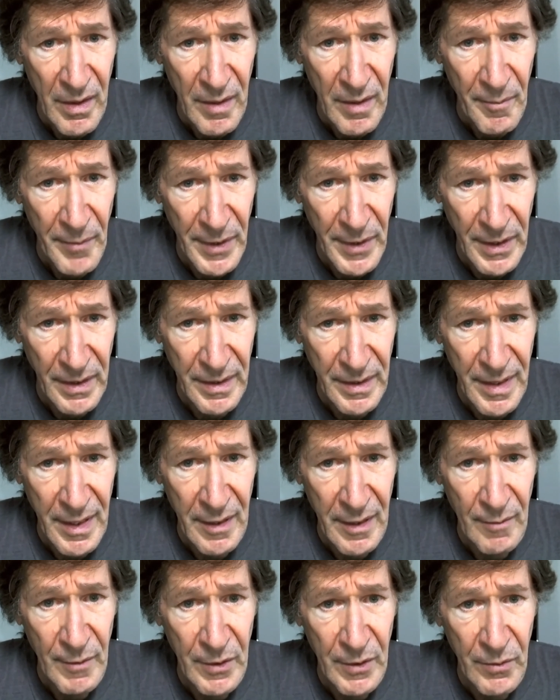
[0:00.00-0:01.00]
being an
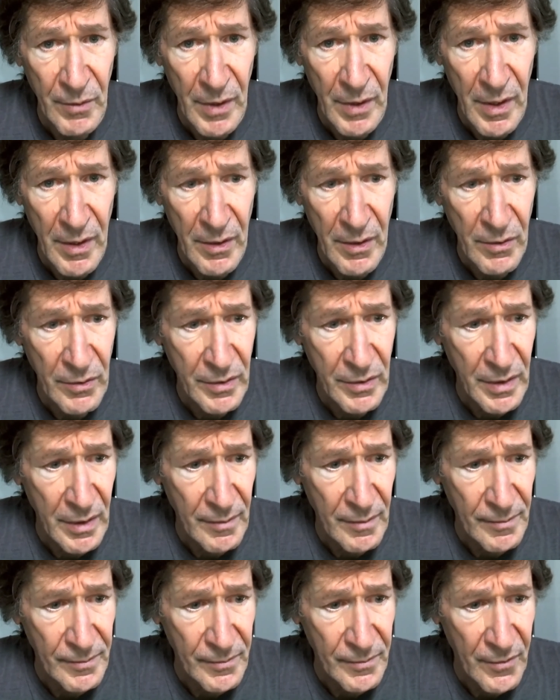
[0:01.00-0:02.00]
animal in one of those
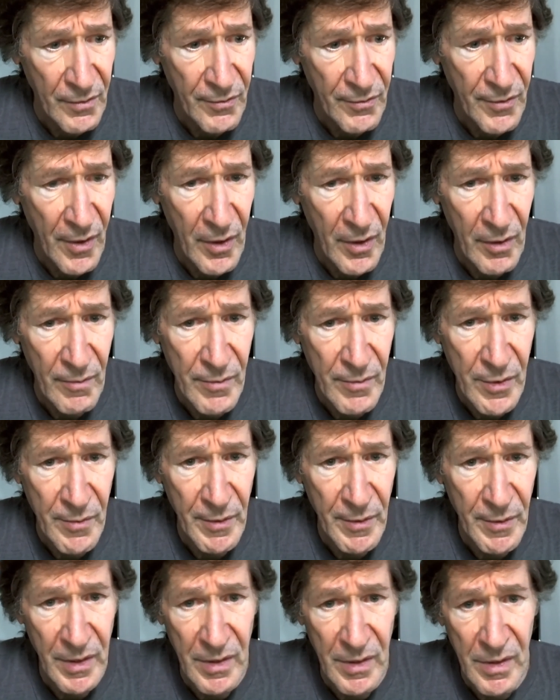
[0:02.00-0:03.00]
farms,
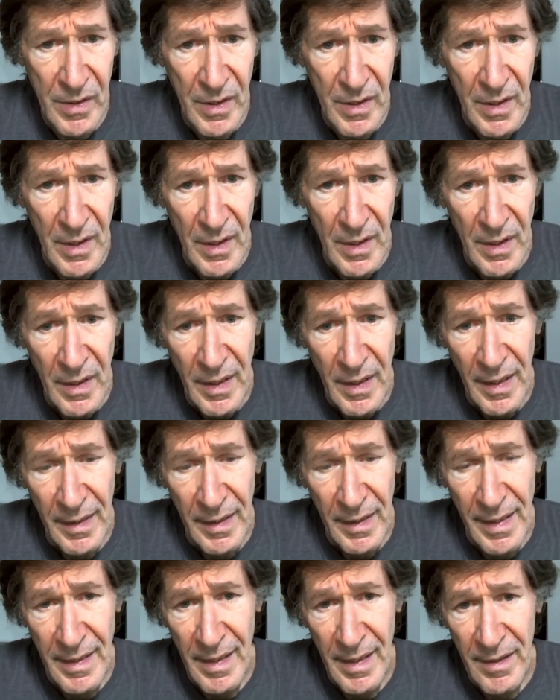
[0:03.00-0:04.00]
because
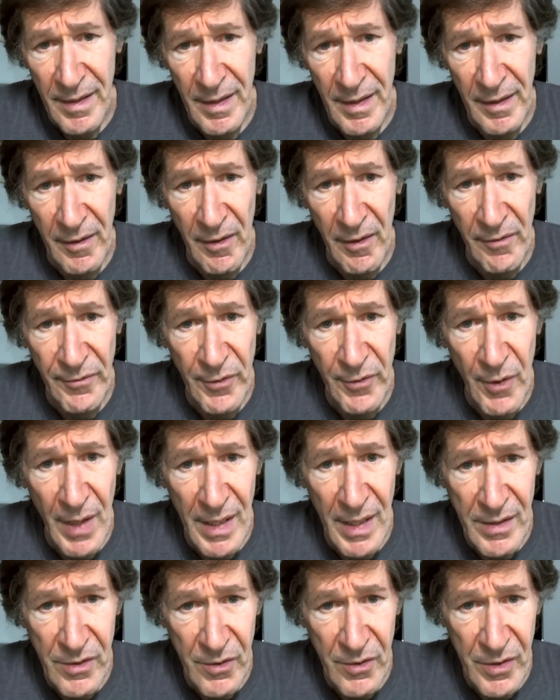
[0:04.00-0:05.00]
and I think if you
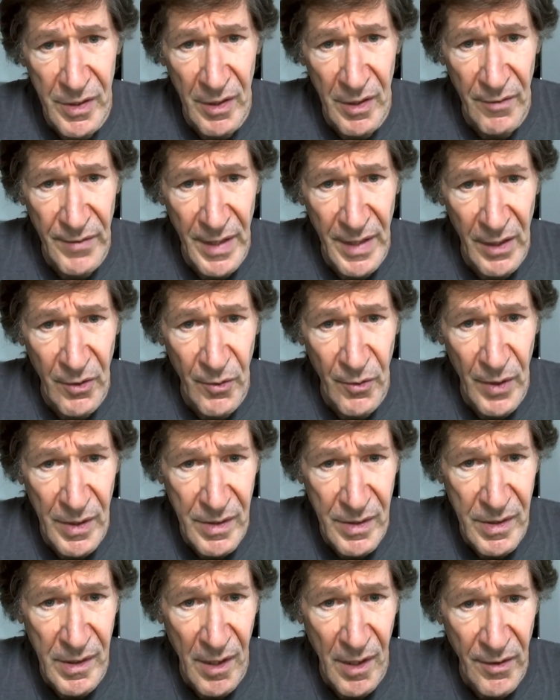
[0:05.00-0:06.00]
asked yourself that
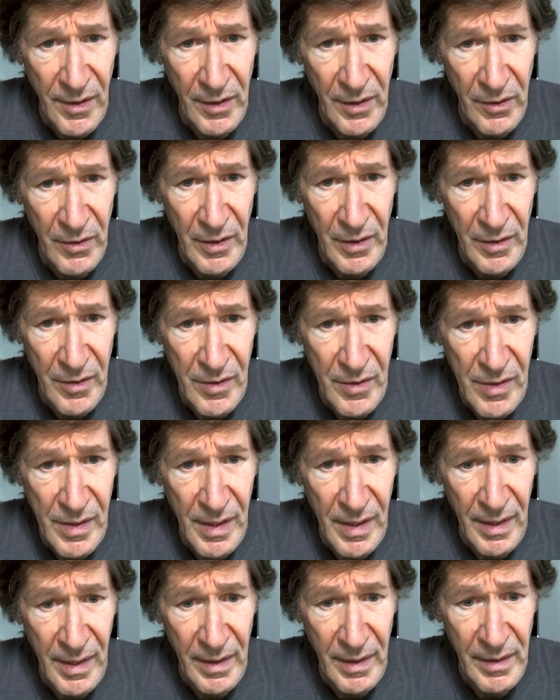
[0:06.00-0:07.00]
question, I think you'd
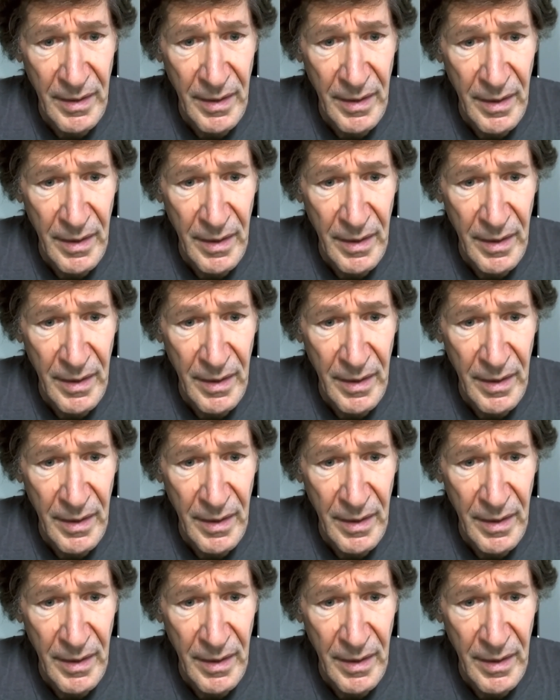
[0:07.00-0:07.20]
understand.